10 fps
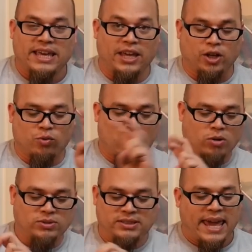in
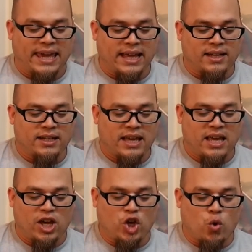quotes, and
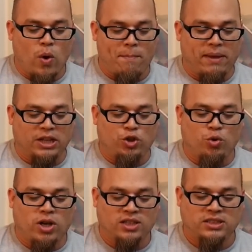equipment to
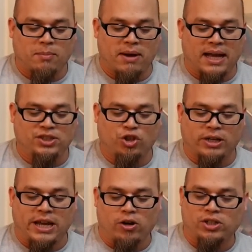customize your
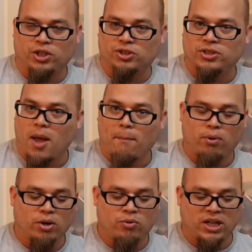character's
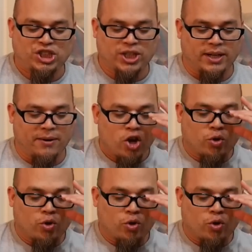progression.